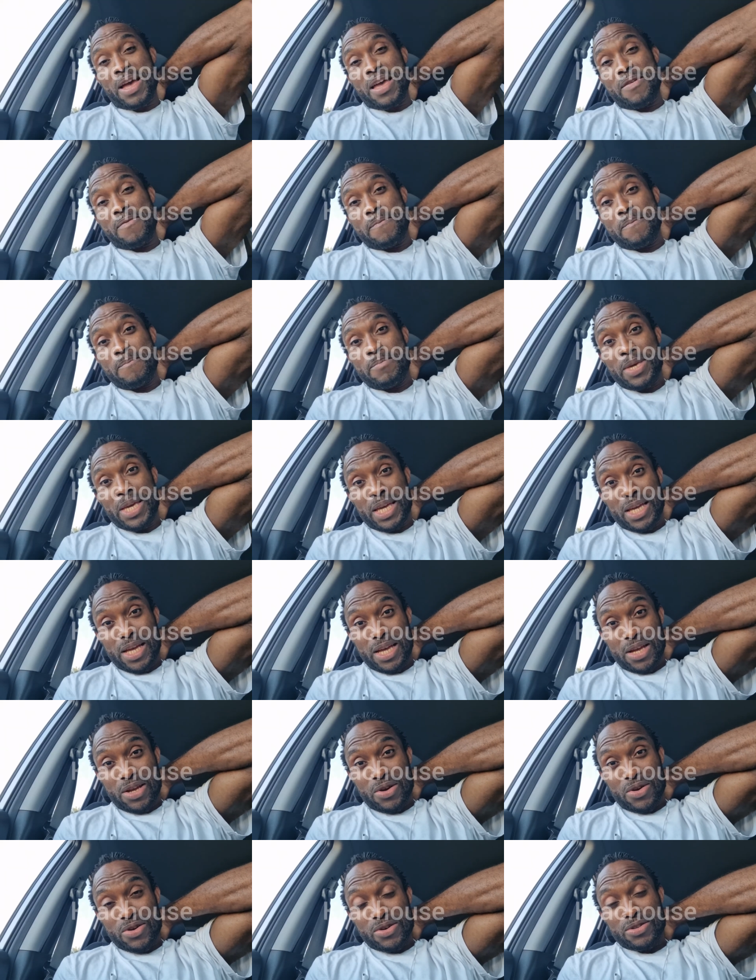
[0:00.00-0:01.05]
my big
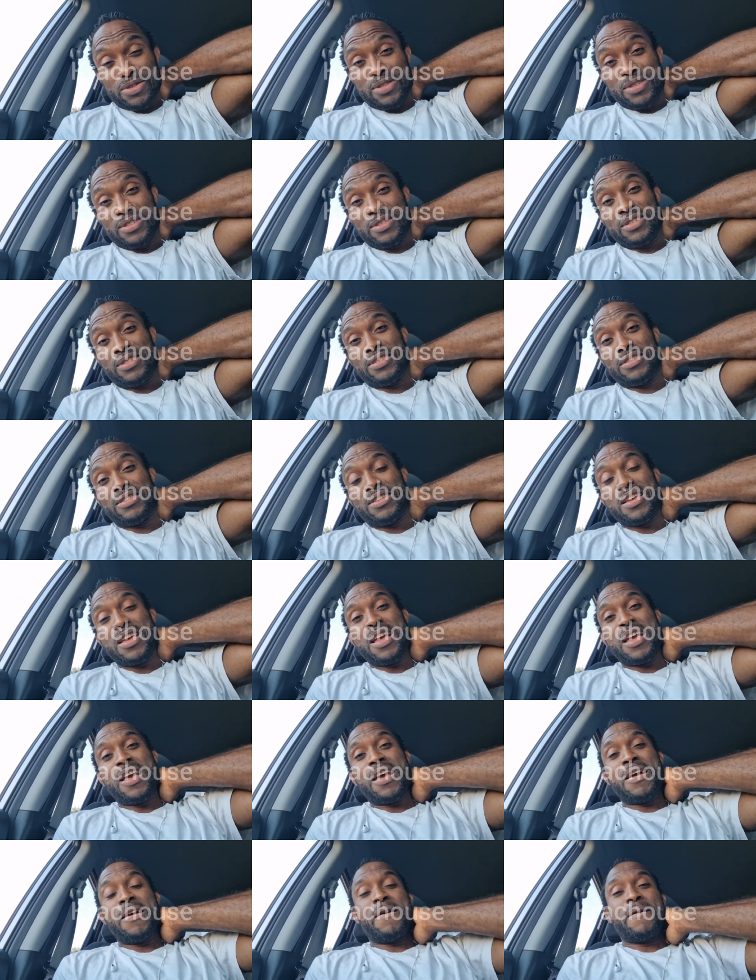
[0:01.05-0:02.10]
cousin,
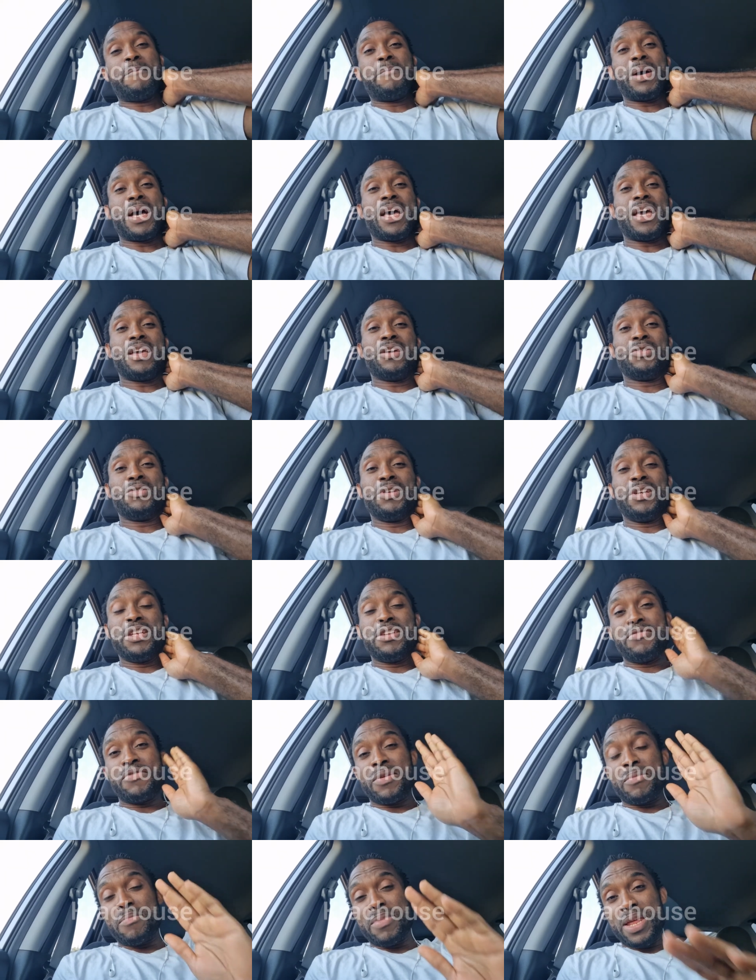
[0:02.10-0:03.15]
my only
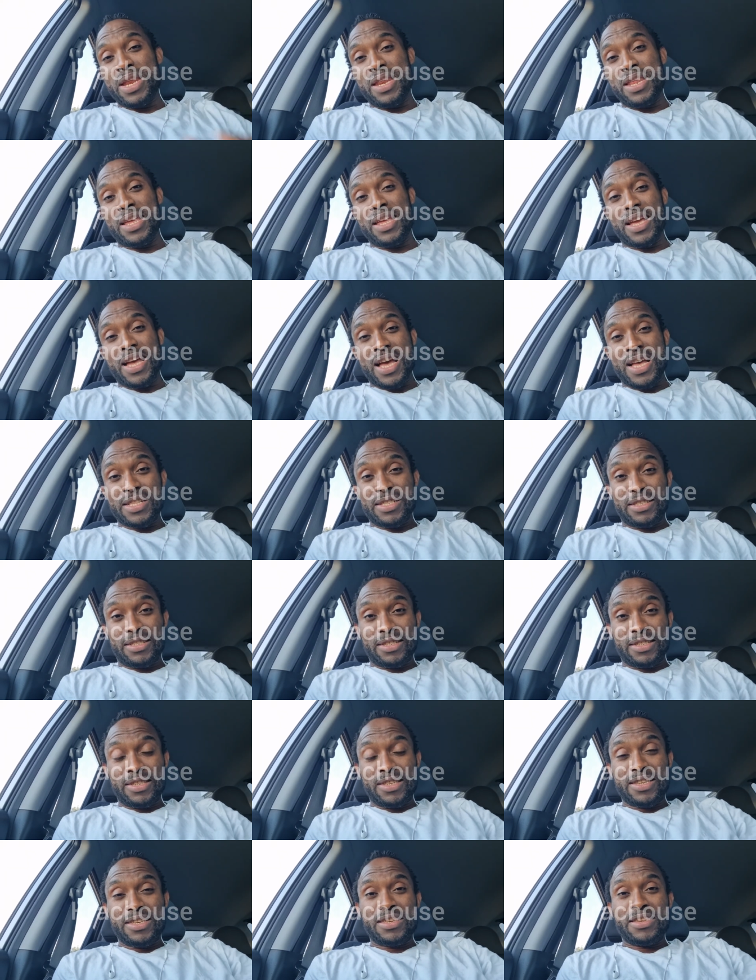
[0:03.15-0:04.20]
remaining
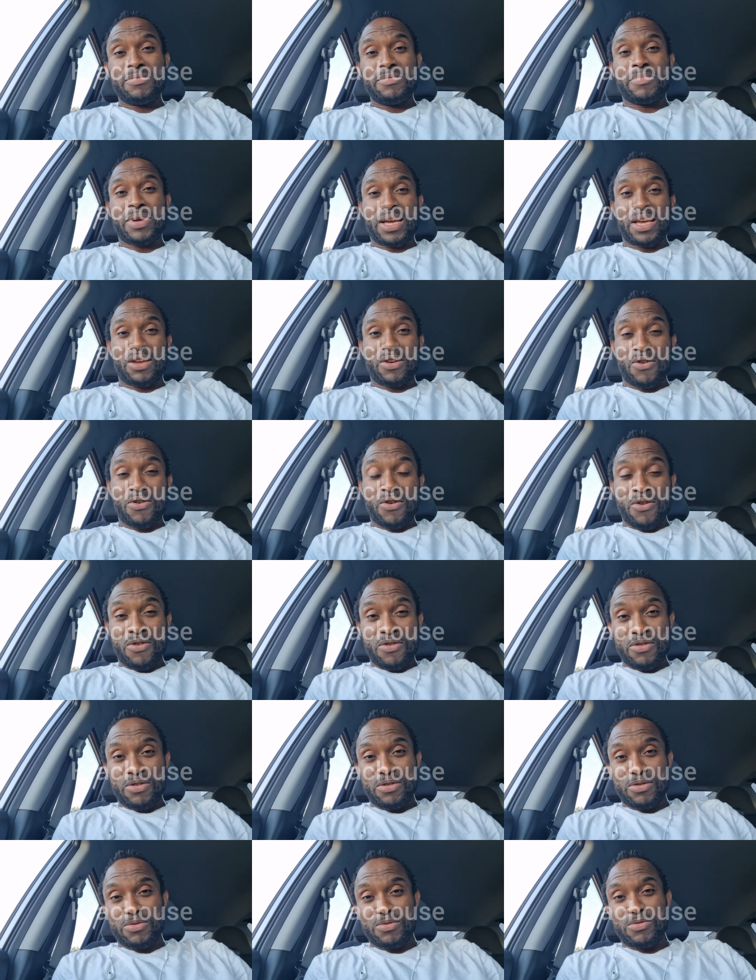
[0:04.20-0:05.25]
auntie, my
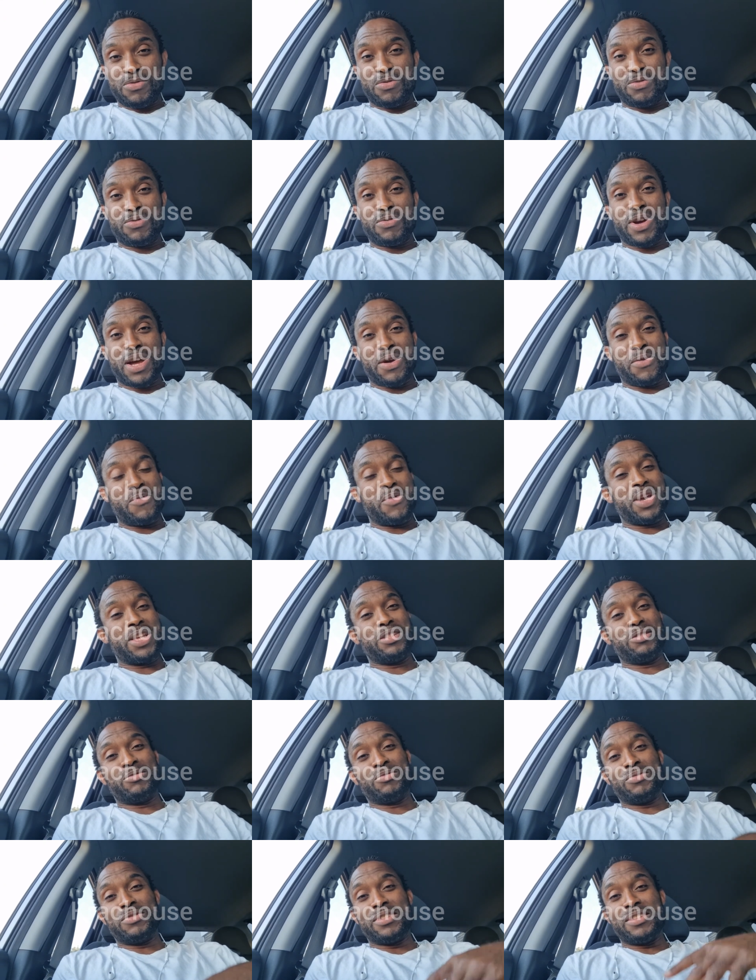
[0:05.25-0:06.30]
uncle. I
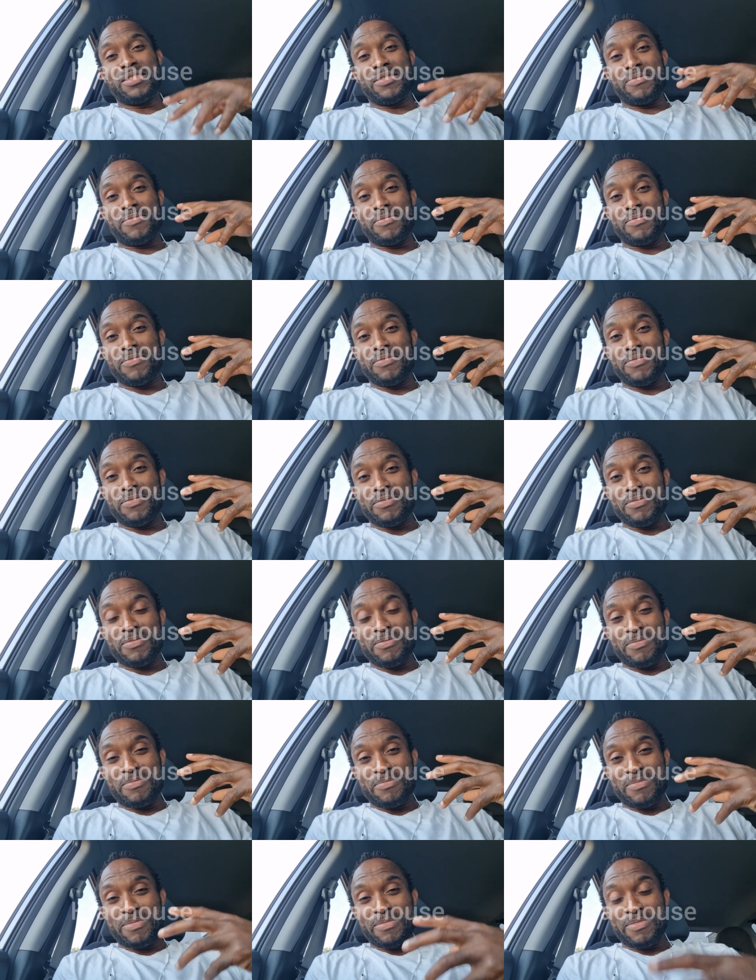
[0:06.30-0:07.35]
went to the
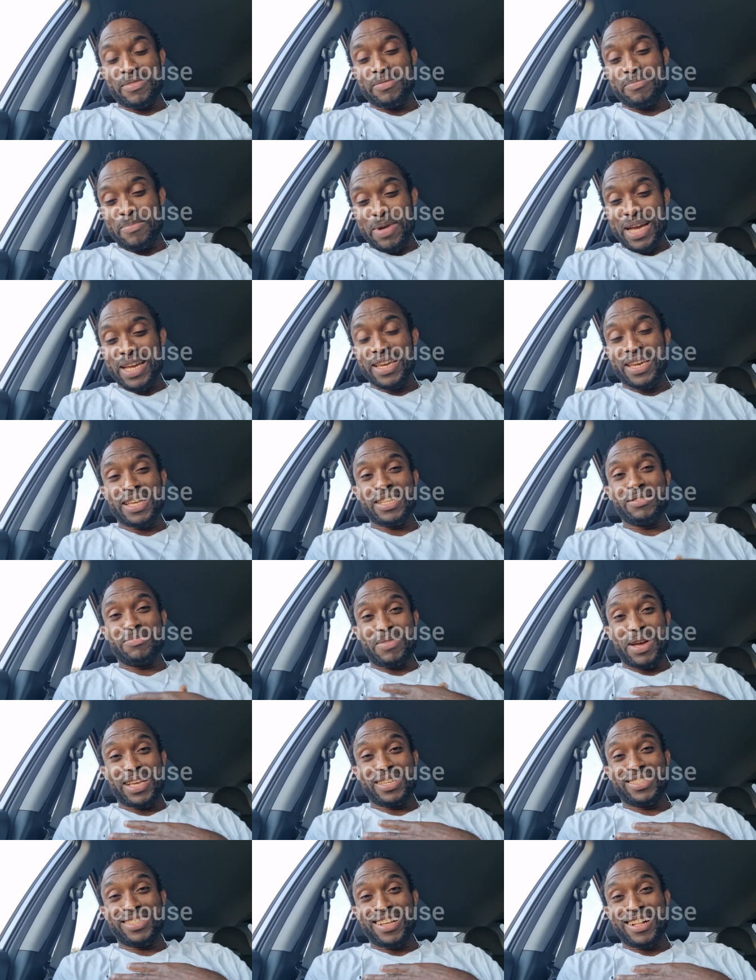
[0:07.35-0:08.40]
market
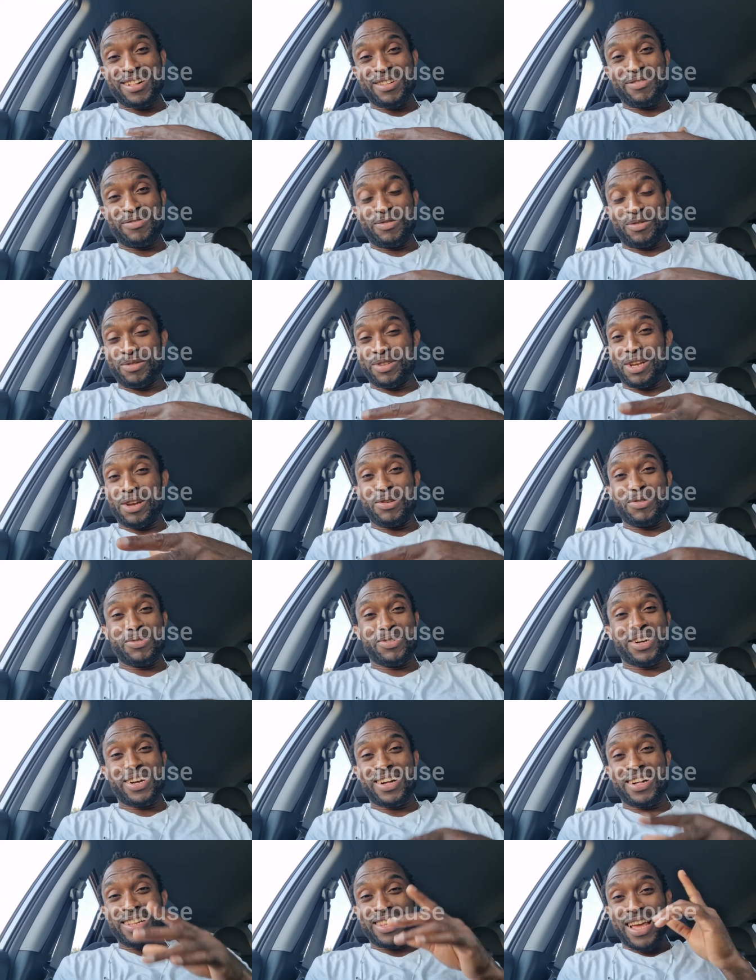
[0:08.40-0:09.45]
myself to the
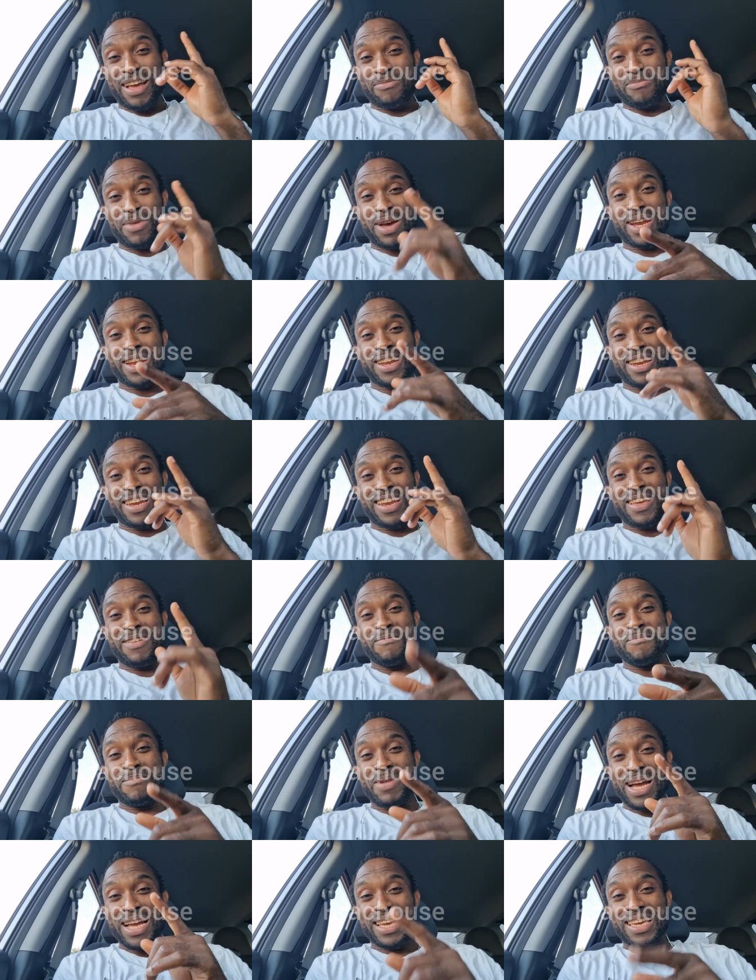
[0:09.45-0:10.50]
local Akpan Andem
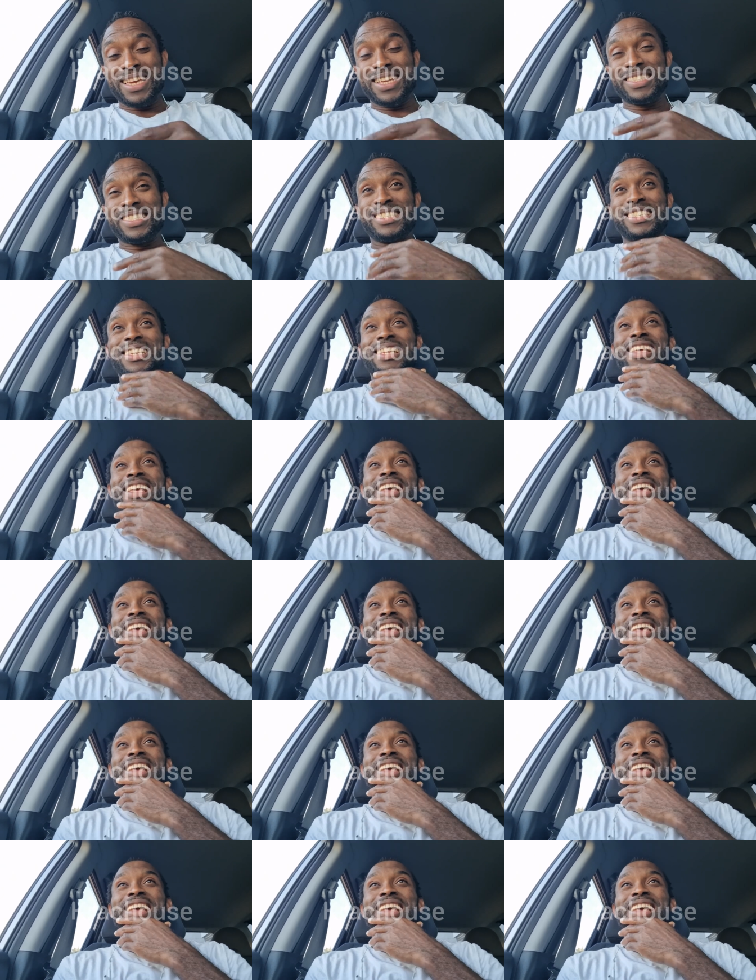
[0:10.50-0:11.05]
market.